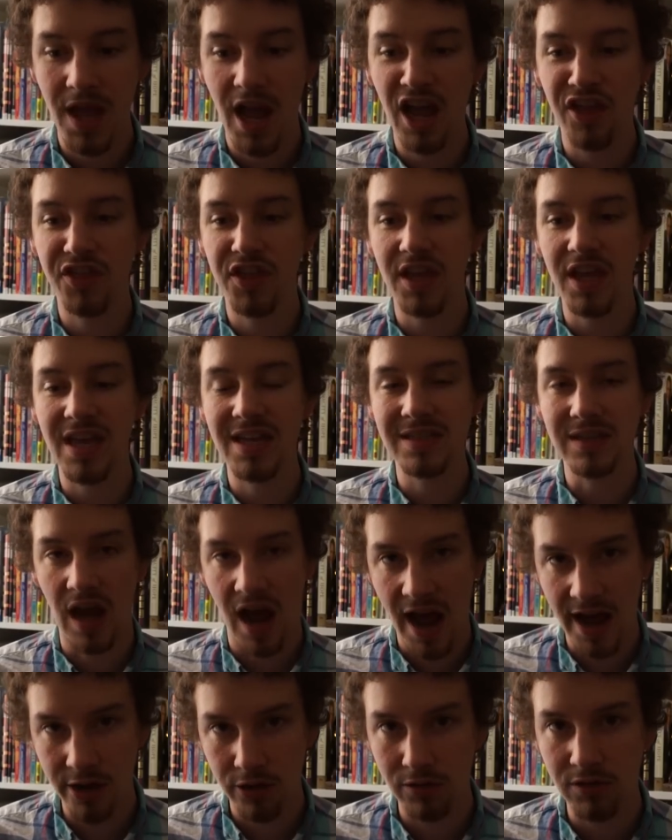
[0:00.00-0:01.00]
I think
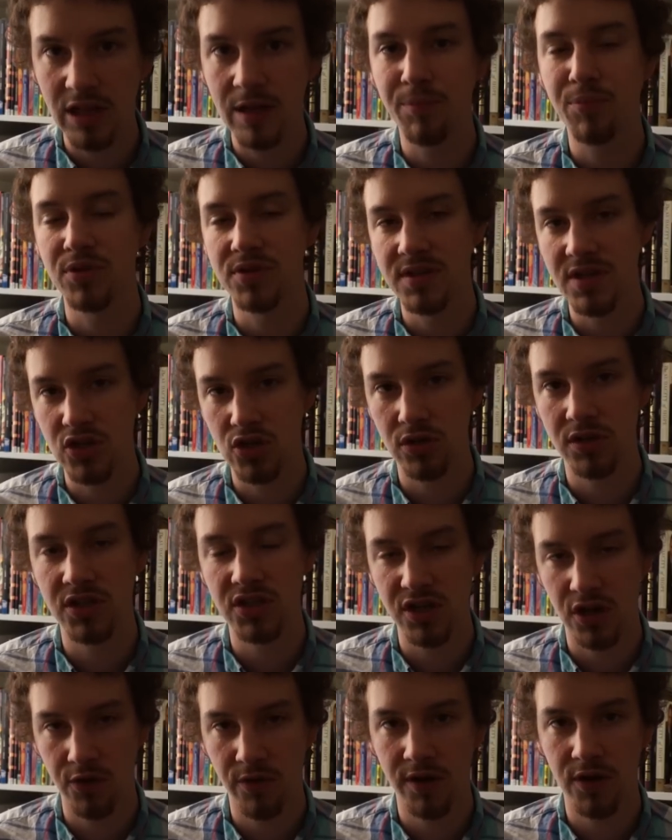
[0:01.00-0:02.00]
entirely procedurally
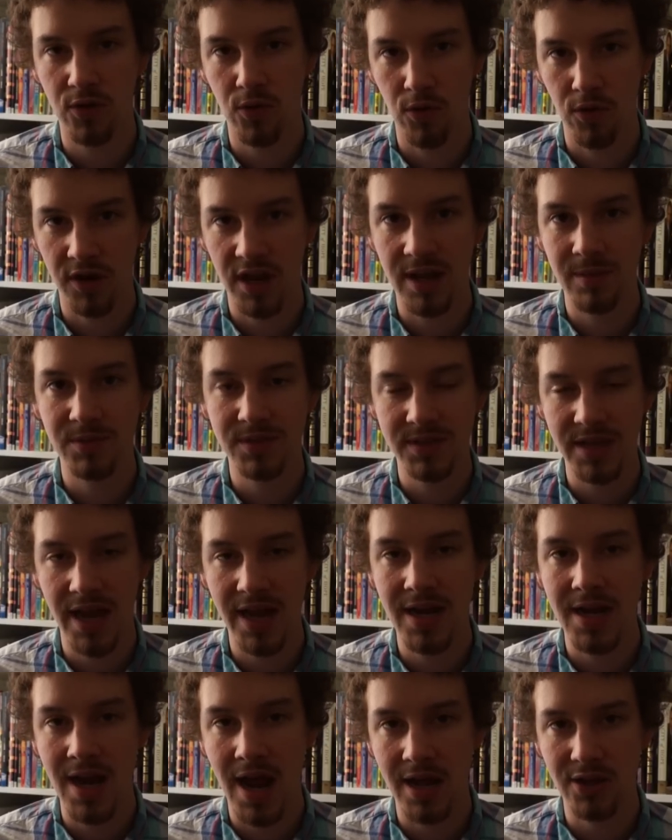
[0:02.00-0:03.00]
generated horror games
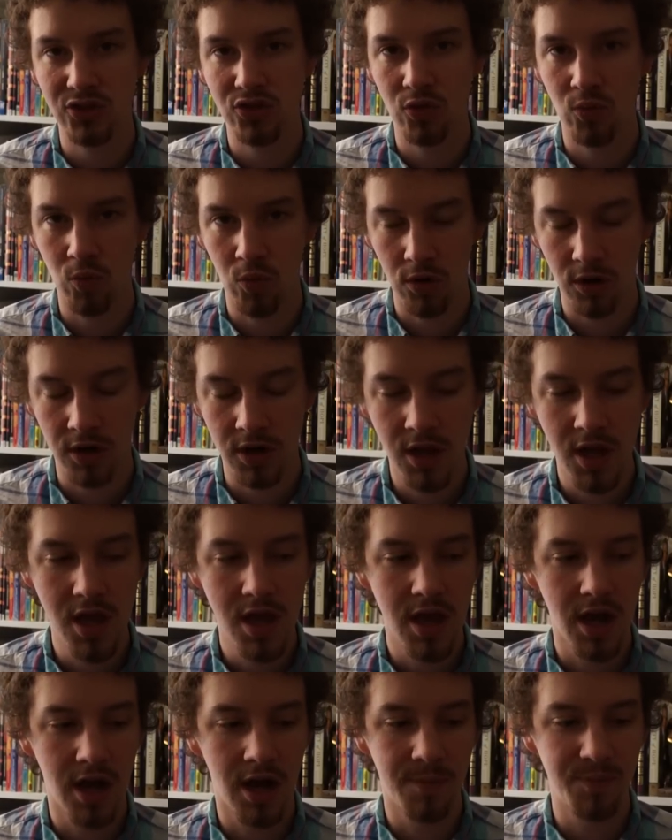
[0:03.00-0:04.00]
tend not to work,
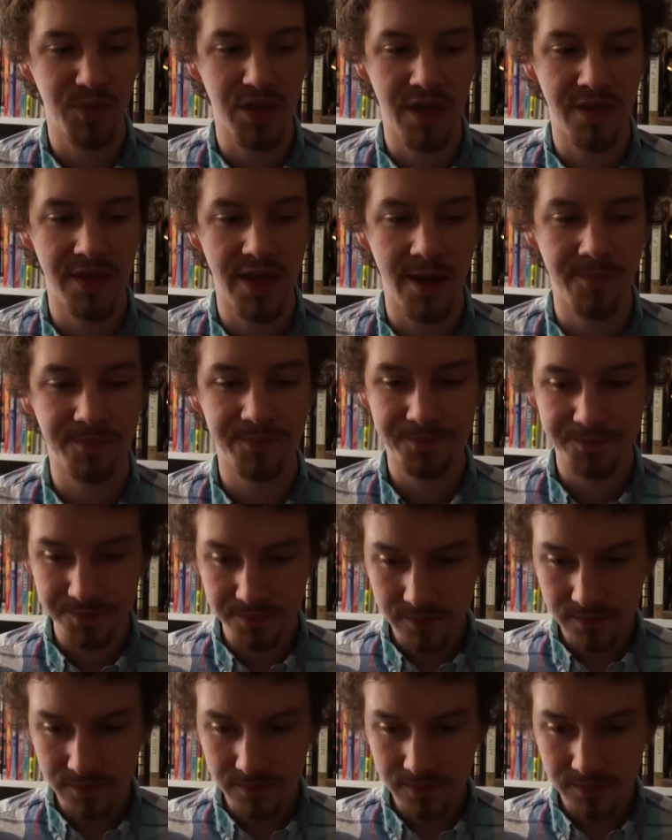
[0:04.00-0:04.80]
and that